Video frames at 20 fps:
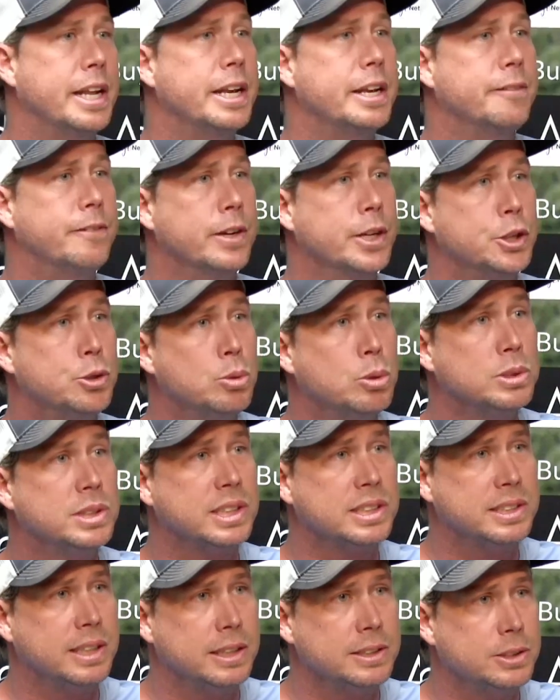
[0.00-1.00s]
individual
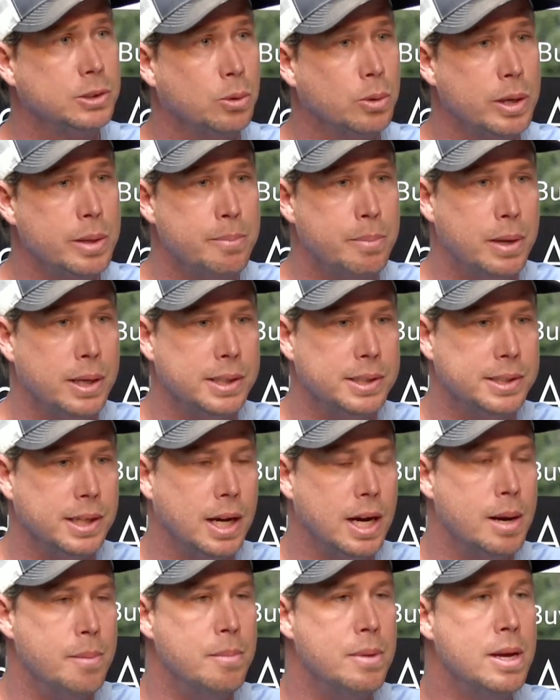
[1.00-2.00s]
success story, but um,
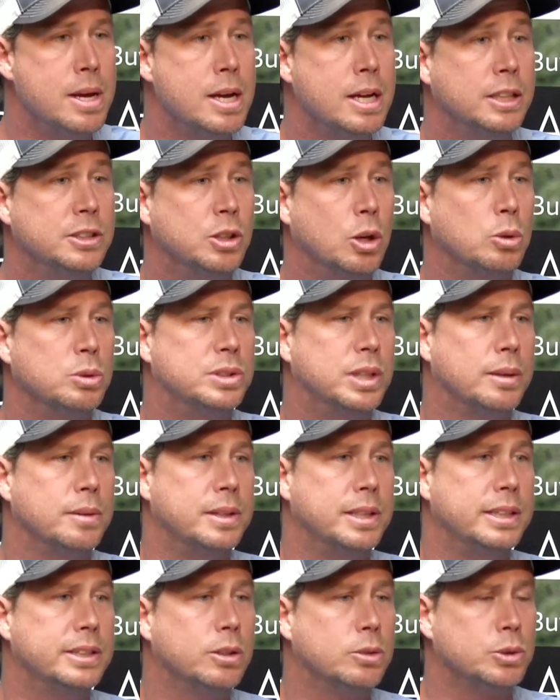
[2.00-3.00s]
yeah. so, so
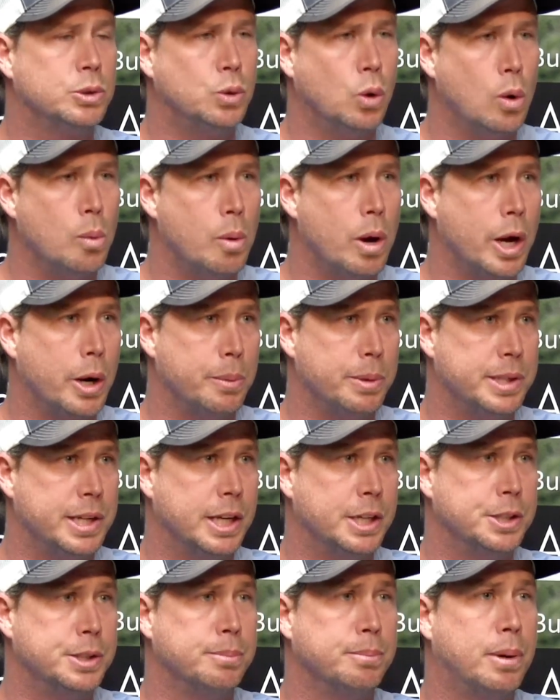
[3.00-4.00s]
these are stormwater
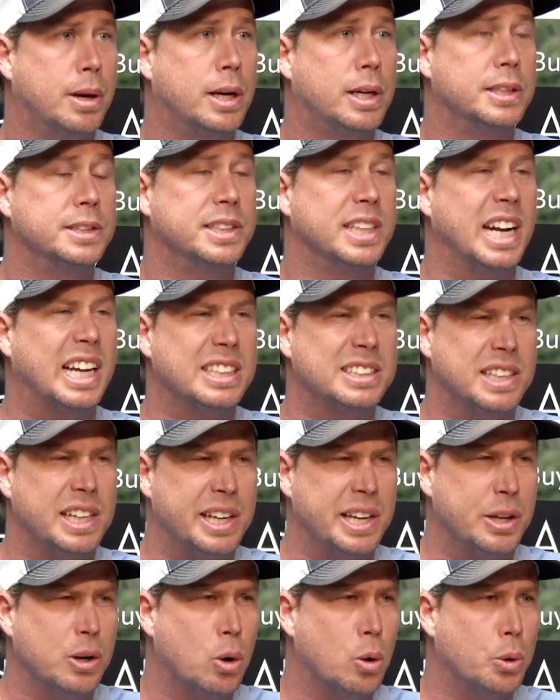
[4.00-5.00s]
retention ponds, and as they
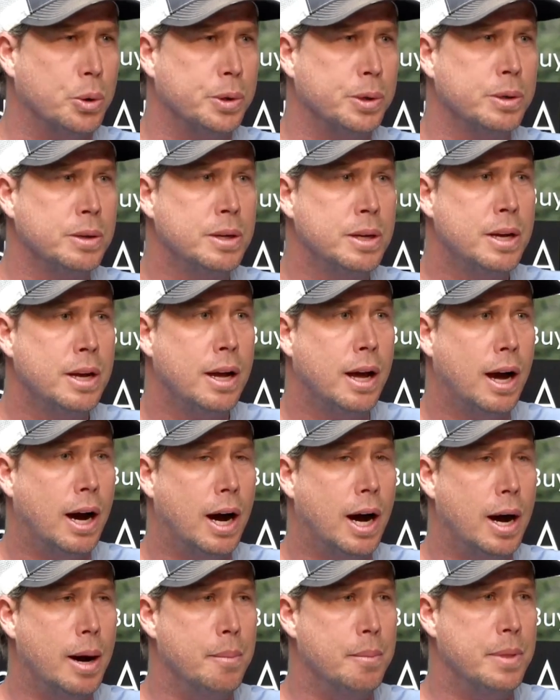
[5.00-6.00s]
get older,
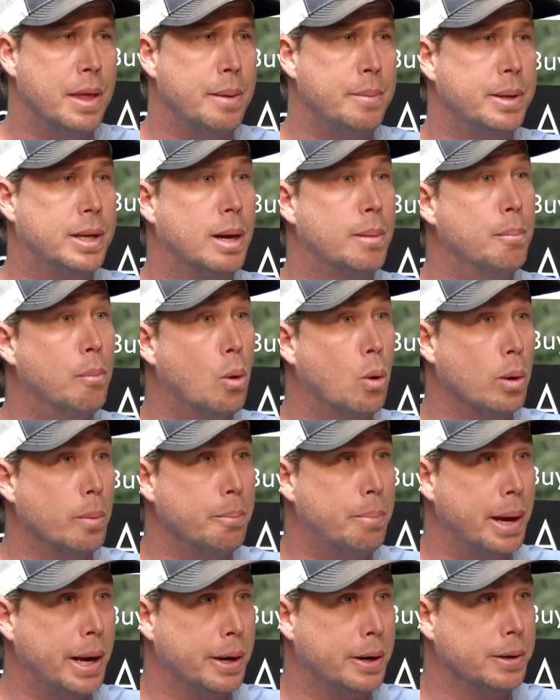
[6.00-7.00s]
um, they become more
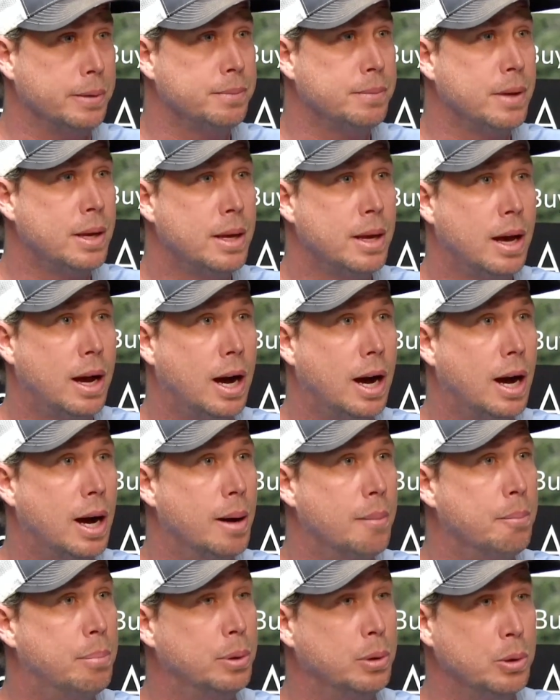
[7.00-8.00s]
impaired.
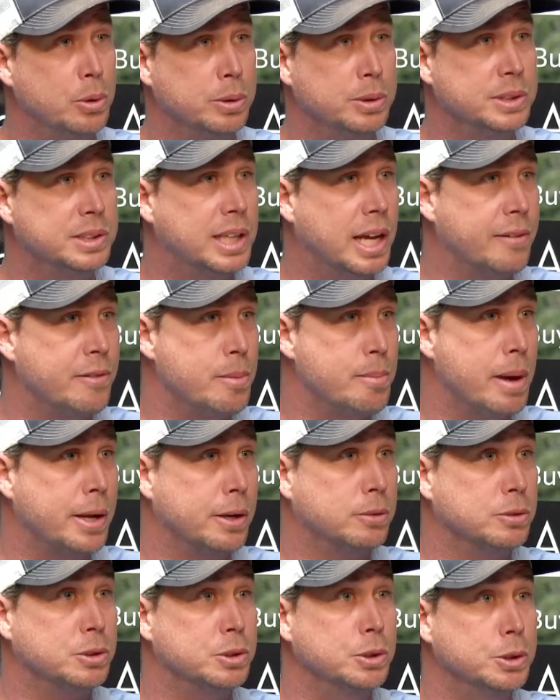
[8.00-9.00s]
Um, pollutants, heavy
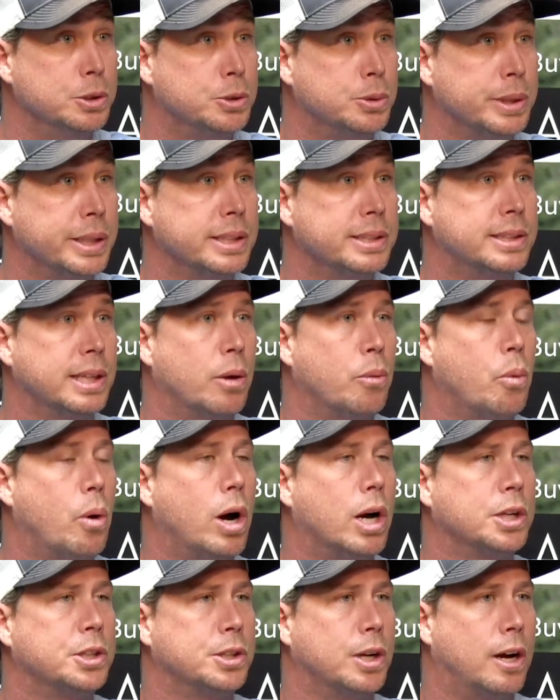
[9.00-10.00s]
metals, nutrients that
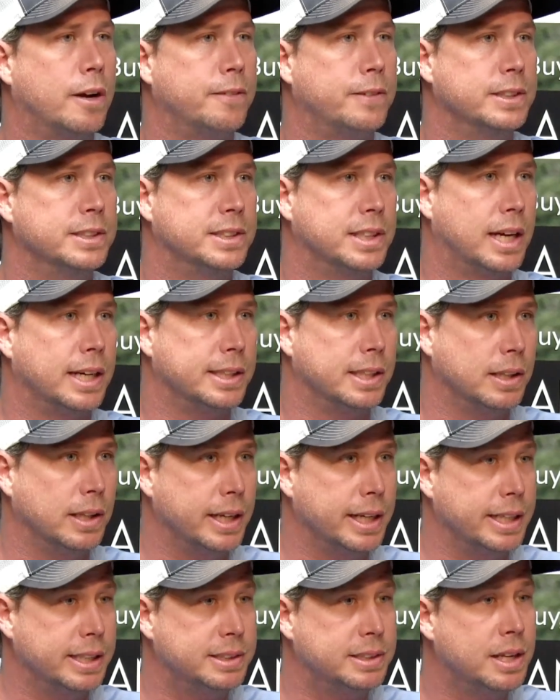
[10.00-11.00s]
wash off inside the
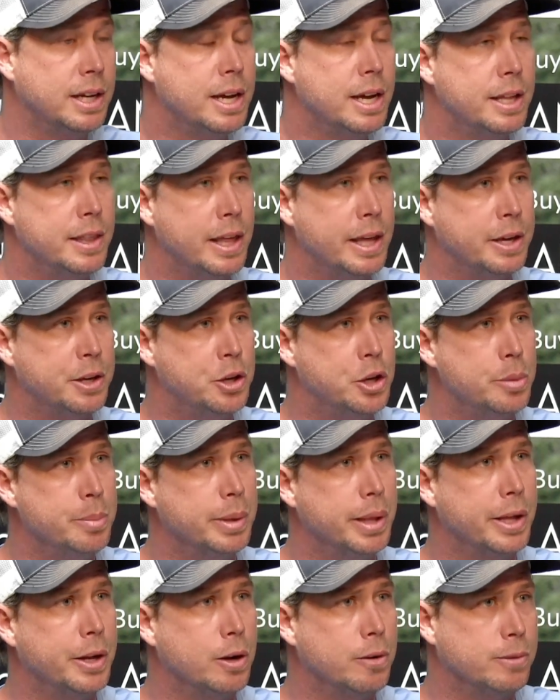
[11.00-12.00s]
lakes they
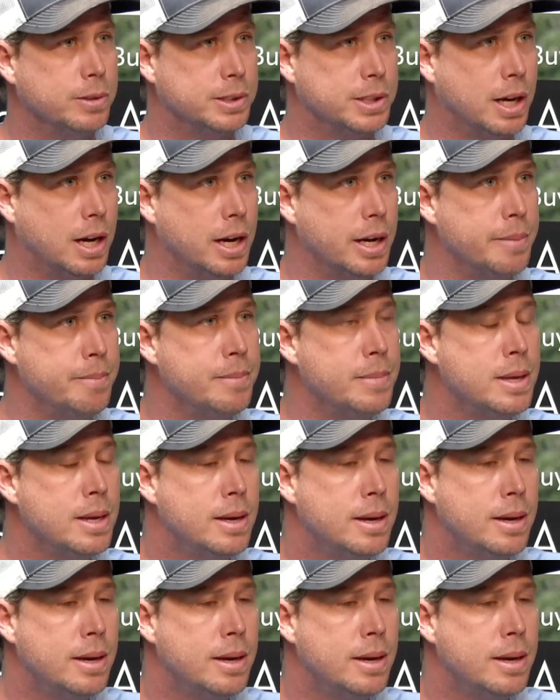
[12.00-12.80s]
accumulate over time.